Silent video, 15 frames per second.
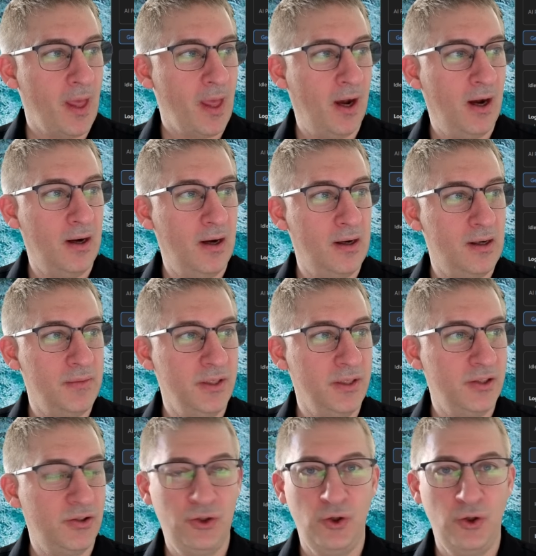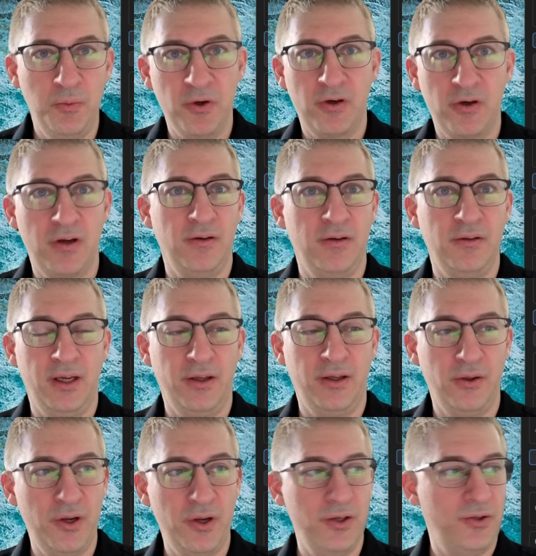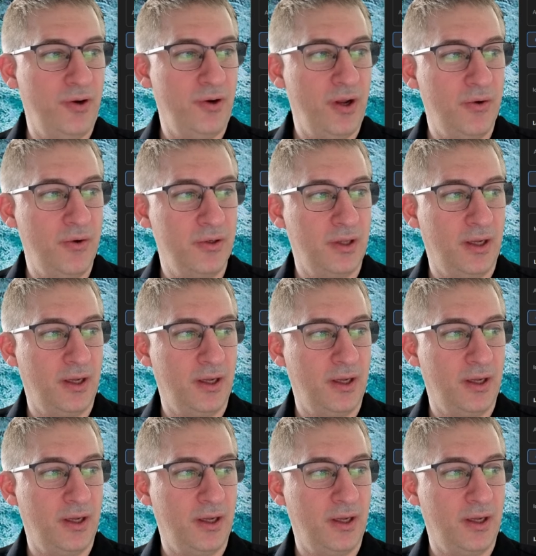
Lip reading: It's super like Loki Studio is